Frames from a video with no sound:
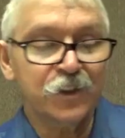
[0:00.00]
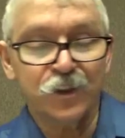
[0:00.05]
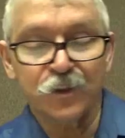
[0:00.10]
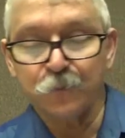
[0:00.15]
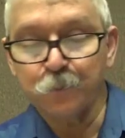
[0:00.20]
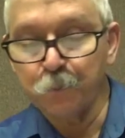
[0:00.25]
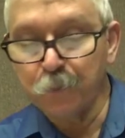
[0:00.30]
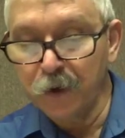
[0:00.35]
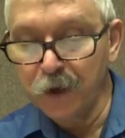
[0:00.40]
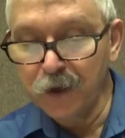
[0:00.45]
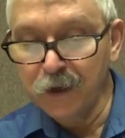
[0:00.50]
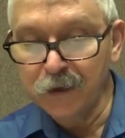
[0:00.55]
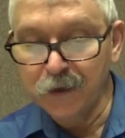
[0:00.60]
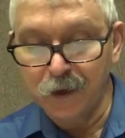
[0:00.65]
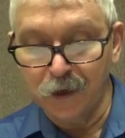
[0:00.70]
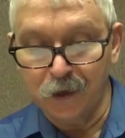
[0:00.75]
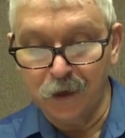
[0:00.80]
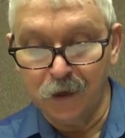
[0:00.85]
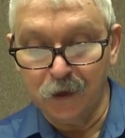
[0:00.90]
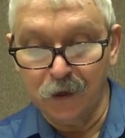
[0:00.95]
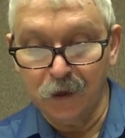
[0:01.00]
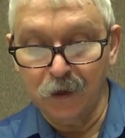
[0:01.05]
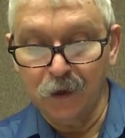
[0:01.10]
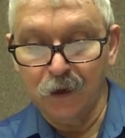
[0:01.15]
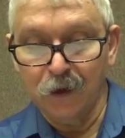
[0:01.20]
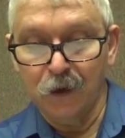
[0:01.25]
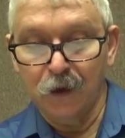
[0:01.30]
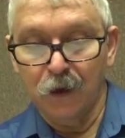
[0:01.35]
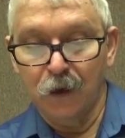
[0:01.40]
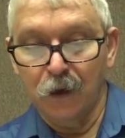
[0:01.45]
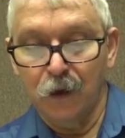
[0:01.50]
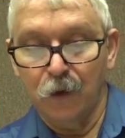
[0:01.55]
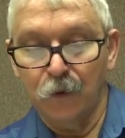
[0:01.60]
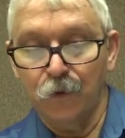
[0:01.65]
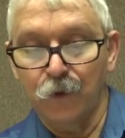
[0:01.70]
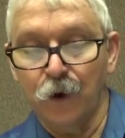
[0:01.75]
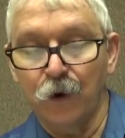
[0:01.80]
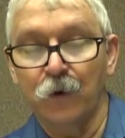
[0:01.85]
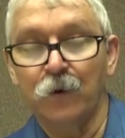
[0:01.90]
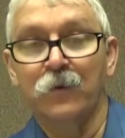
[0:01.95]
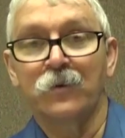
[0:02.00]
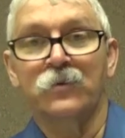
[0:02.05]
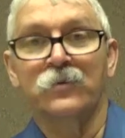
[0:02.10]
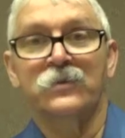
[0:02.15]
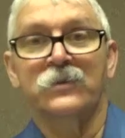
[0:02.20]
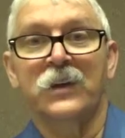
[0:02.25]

speaking, though,